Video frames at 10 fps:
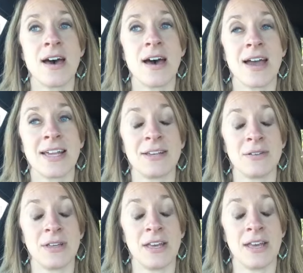I
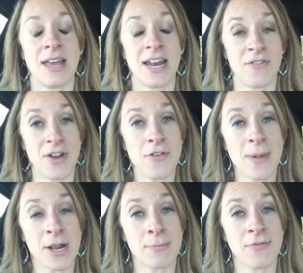and every other
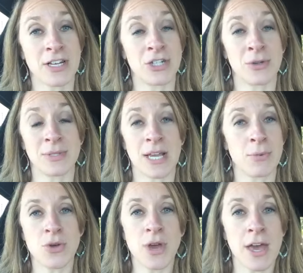medical professional will say,
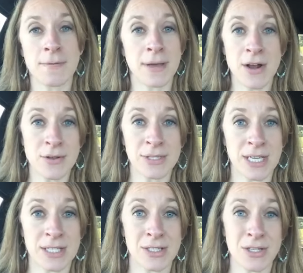well, you can't compare those
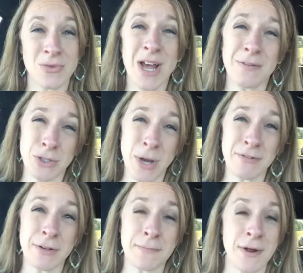things. You kind of do
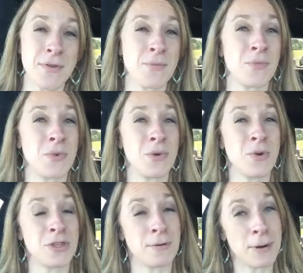have to compare them
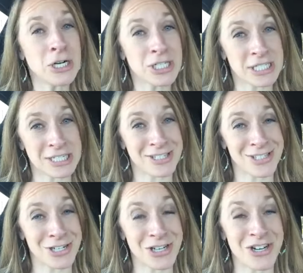with your purchasing
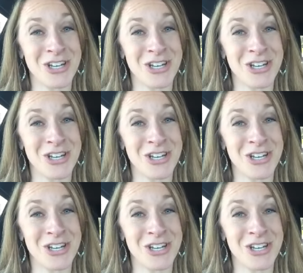decision.